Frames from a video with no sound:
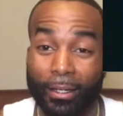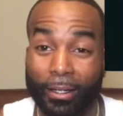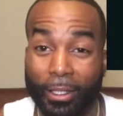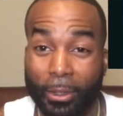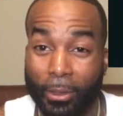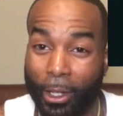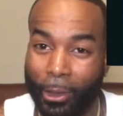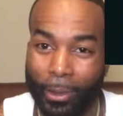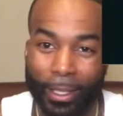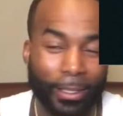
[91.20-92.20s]
You
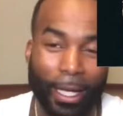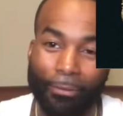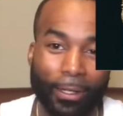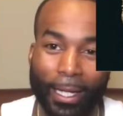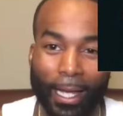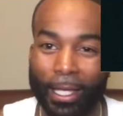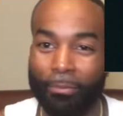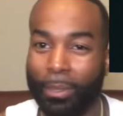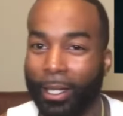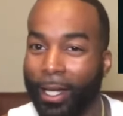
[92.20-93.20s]
know, it's definitely not
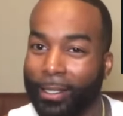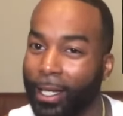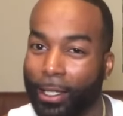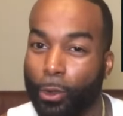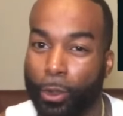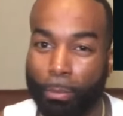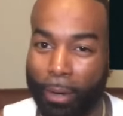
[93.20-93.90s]
giving me like that Luca